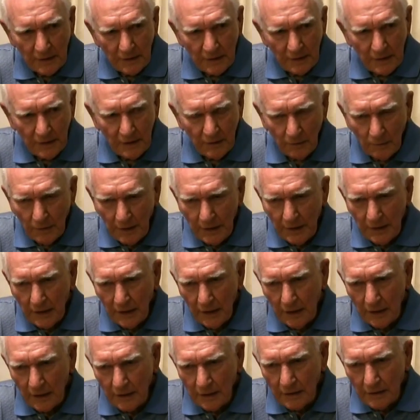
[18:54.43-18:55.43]
And we
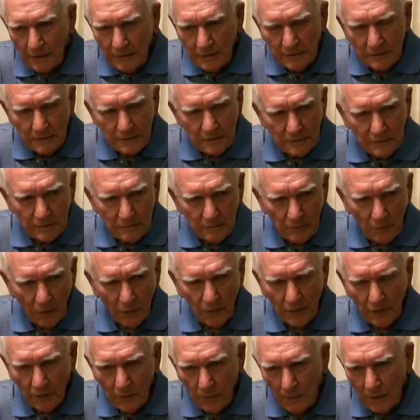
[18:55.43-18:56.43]
got
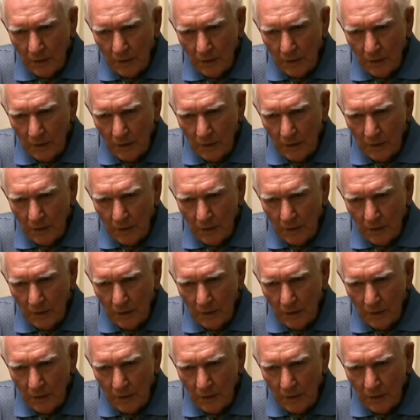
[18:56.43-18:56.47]
more than